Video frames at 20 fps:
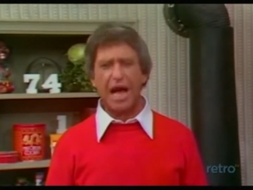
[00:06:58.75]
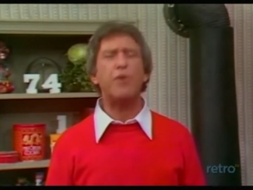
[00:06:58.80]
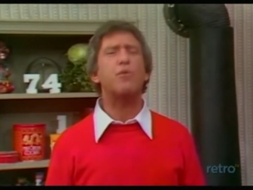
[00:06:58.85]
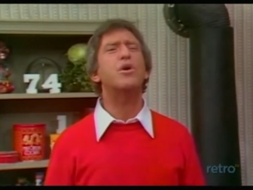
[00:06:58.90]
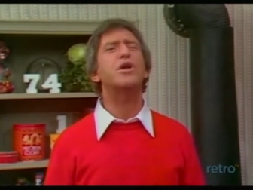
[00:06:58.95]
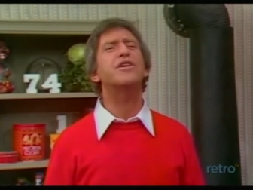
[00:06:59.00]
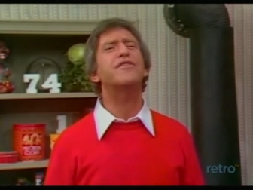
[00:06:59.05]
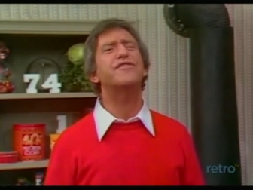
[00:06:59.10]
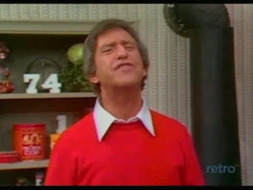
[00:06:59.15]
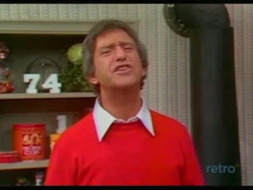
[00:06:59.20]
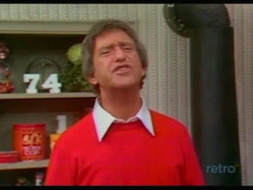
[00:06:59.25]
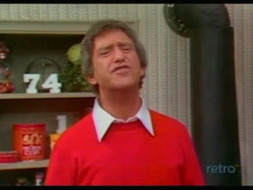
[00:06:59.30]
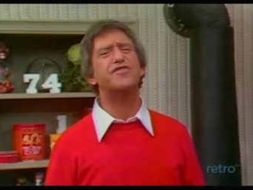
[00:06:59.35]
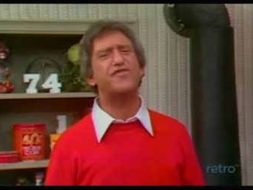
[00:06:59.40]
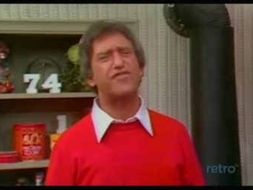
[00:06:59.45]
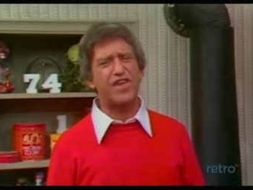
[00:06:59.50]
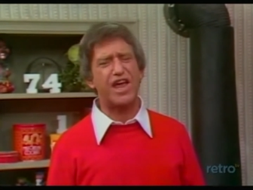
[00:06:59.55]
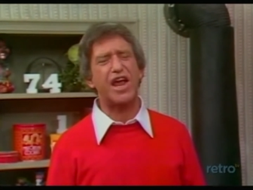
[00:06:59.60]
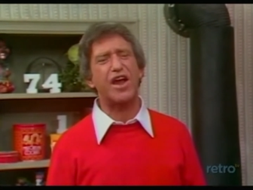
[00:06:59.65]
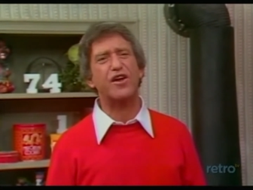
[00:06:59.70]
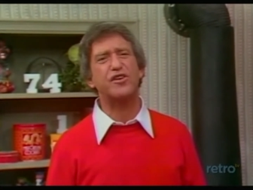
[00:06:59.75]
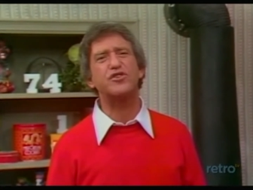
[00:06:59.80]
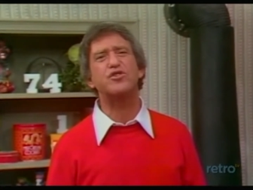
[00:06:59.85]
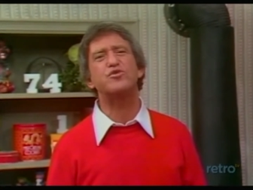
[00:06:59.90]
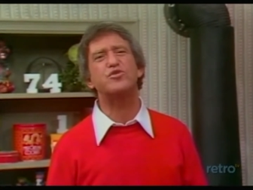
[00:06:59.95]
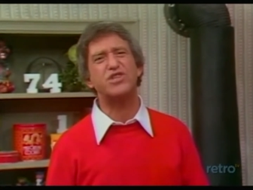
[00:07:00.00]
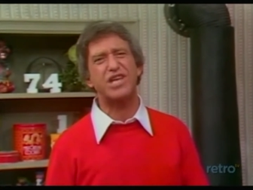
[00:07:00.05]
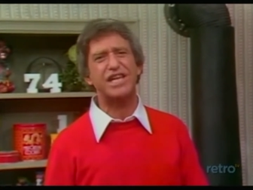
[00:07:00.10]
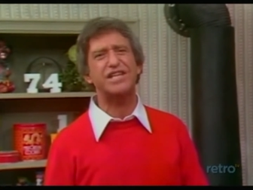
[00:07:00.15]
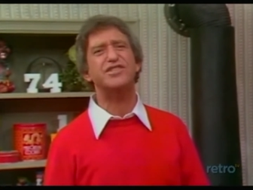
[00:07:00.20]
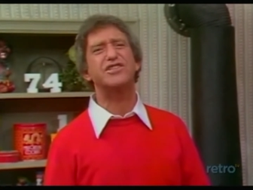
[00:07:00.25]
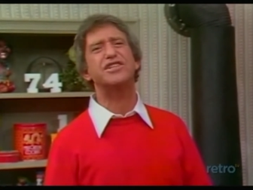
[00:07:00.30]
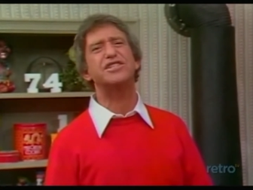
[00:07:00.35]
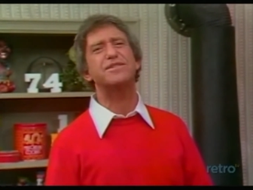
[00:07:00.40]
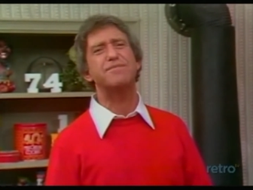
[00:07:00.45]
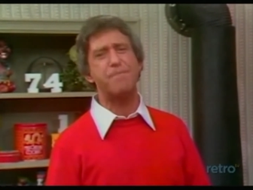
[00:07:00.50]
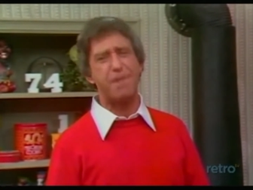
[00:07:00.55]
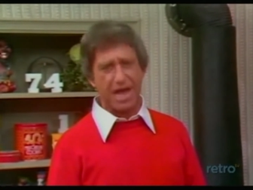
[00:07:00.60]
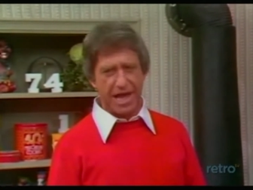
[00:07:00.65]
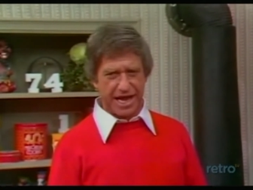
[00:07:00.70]
I wonder if it's fair to change
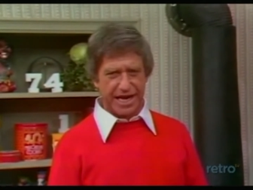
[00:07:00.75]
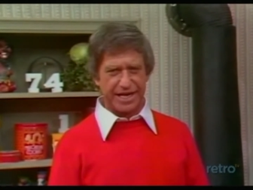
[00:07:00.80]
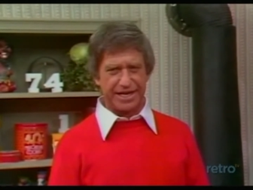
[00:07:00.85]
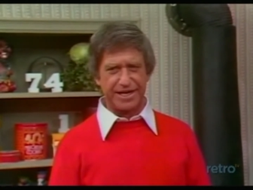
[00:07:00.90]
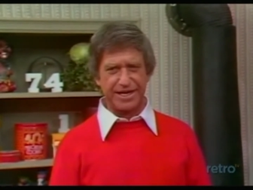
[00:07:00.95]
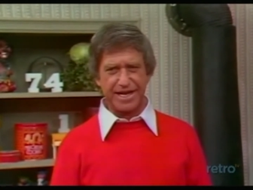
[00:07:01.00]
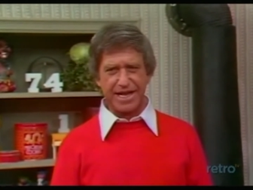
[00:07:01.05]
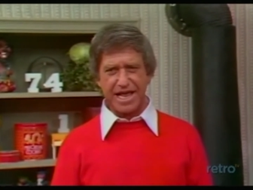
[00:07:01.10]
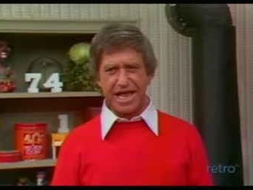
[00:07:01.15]
its mind.